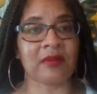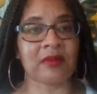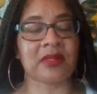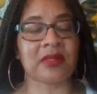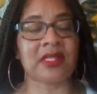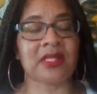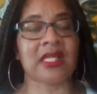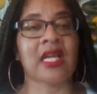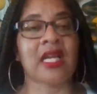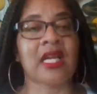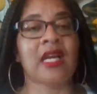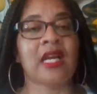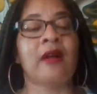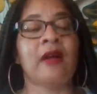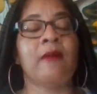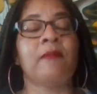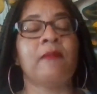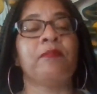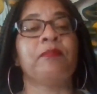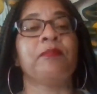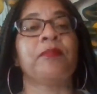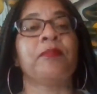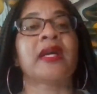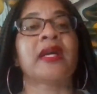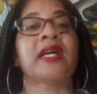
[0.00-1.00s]
because I want
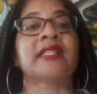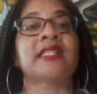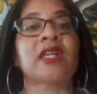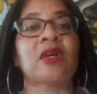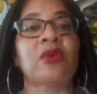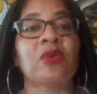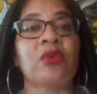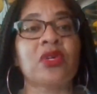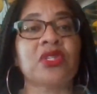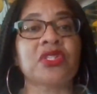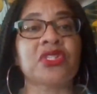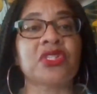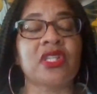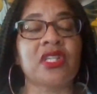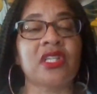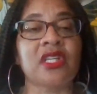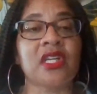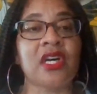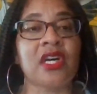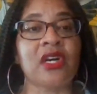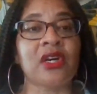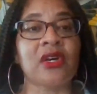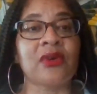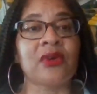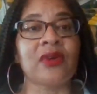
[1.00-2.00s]
you to know
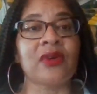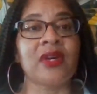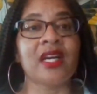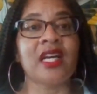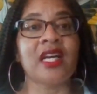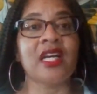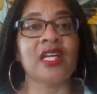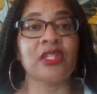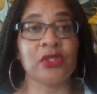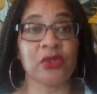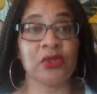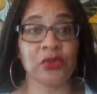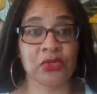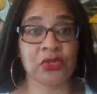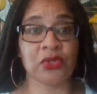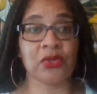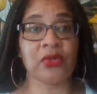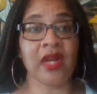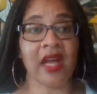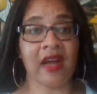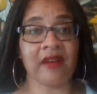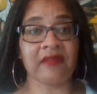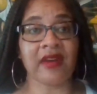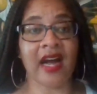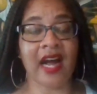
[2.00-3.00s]
you do have
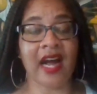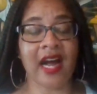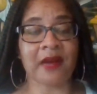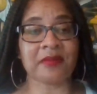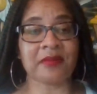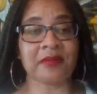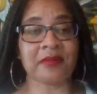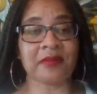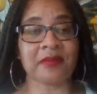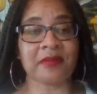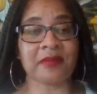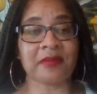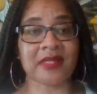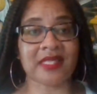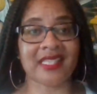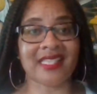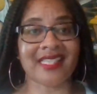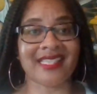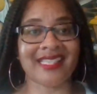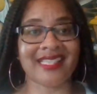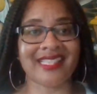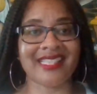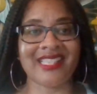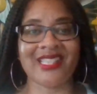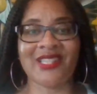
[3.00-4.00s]
options. You are not
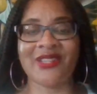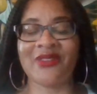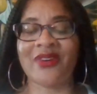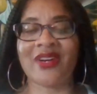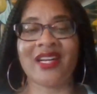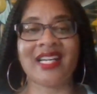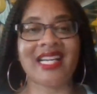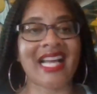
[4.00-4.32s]
stuck.